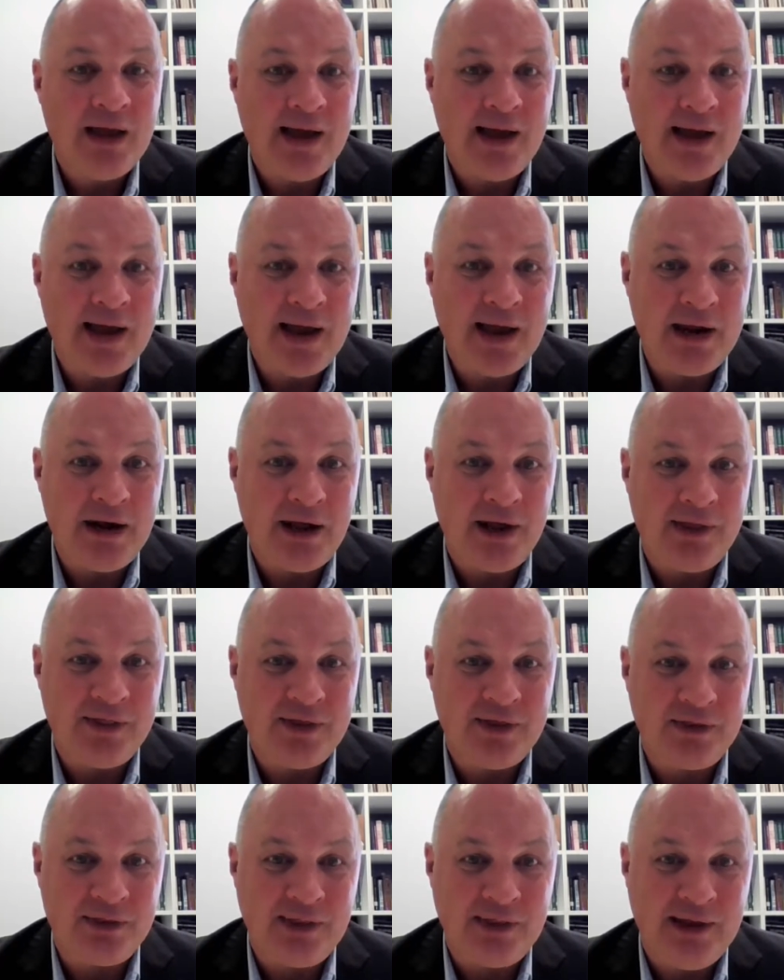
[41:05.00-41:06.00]
And
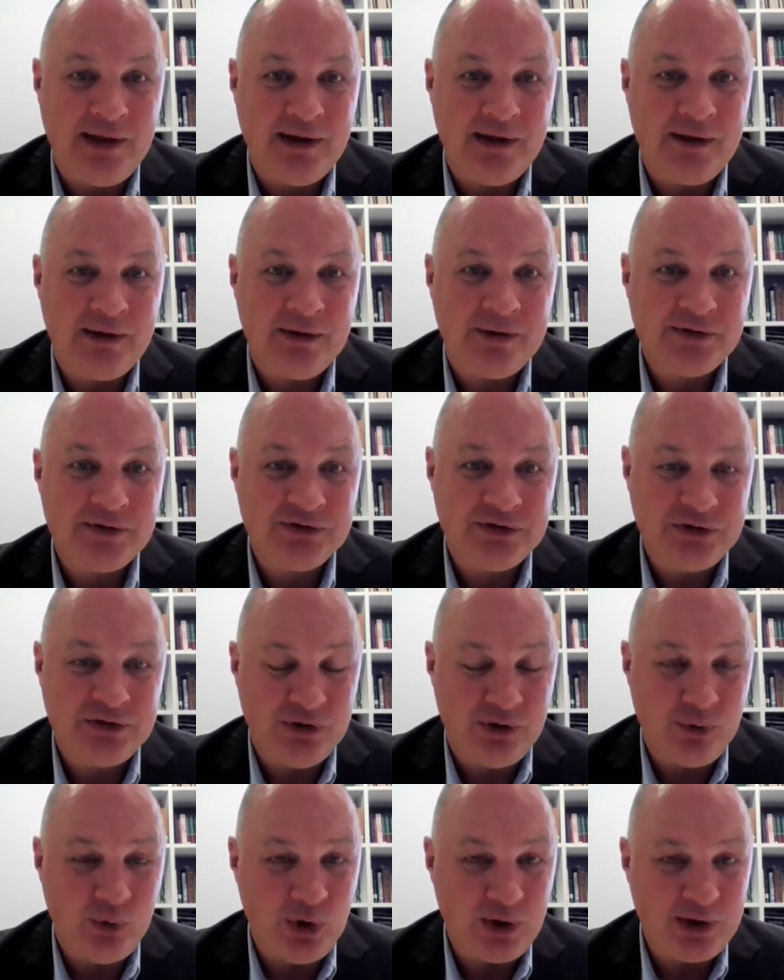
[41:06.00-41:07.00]
I think they're
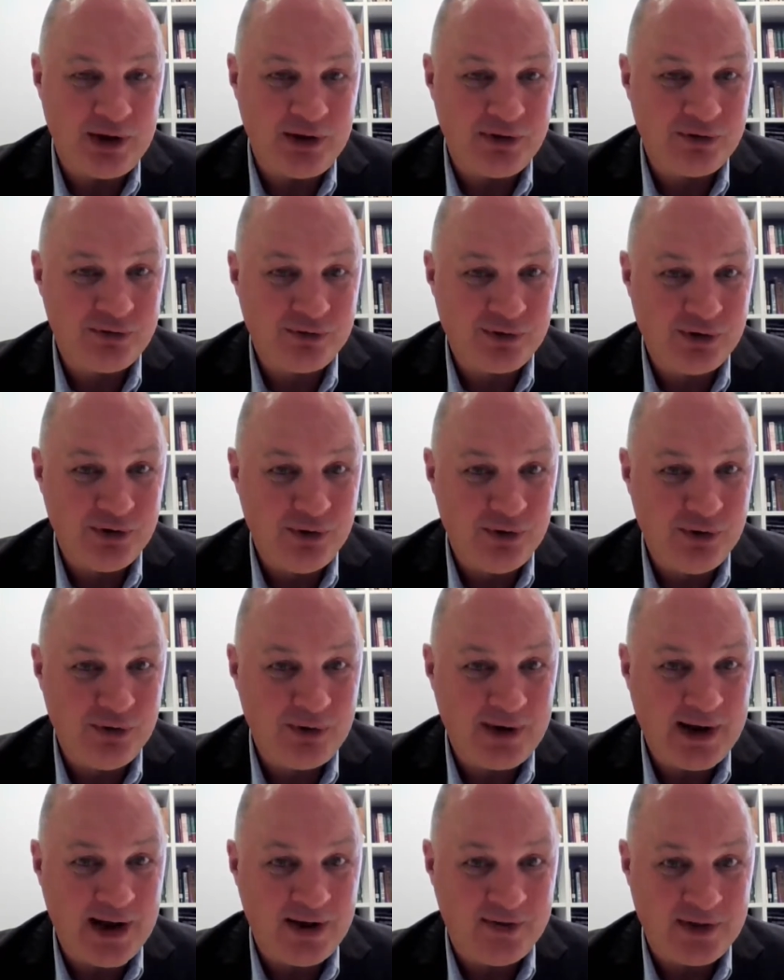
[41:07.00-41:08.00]
still working
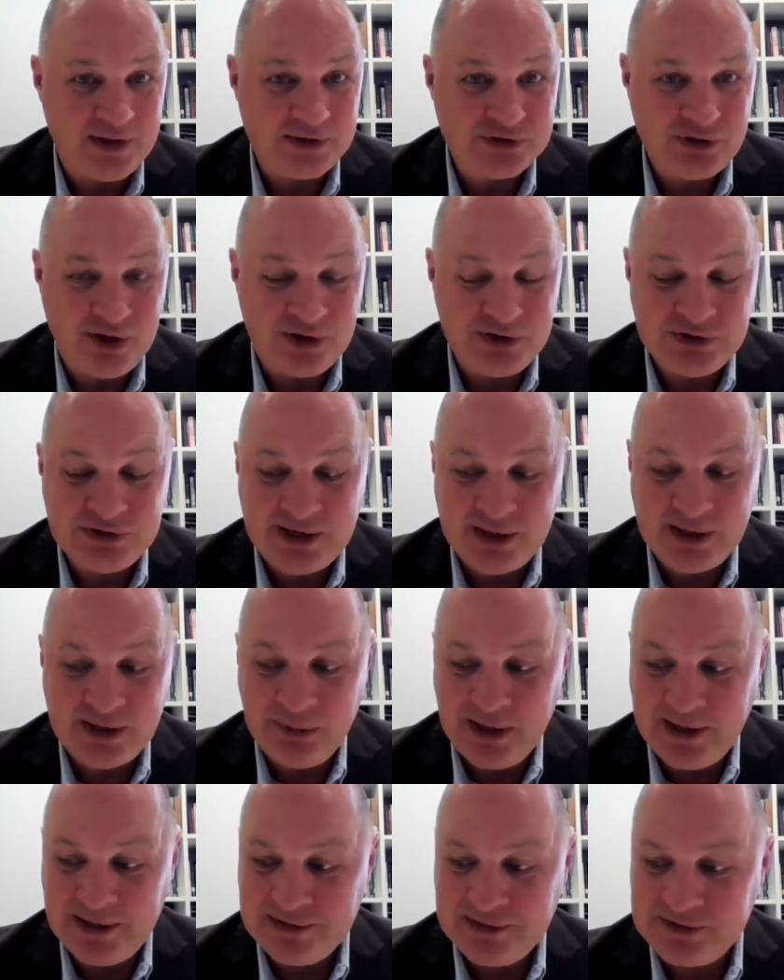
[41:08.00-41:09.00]
through how that's going to
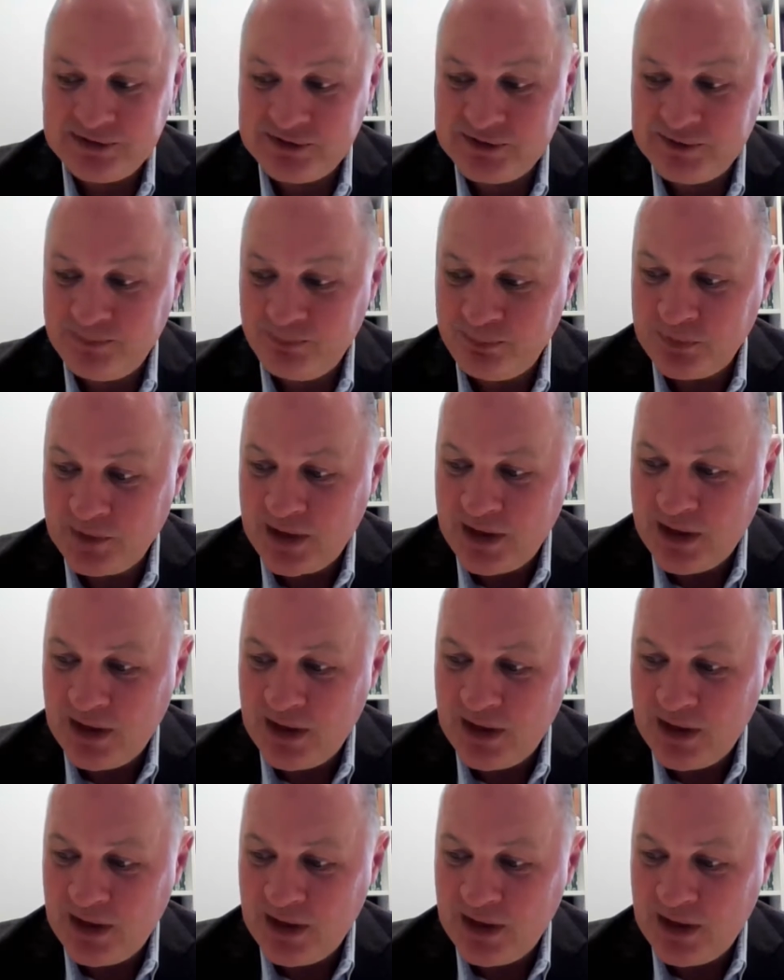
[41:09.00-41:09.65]
take place.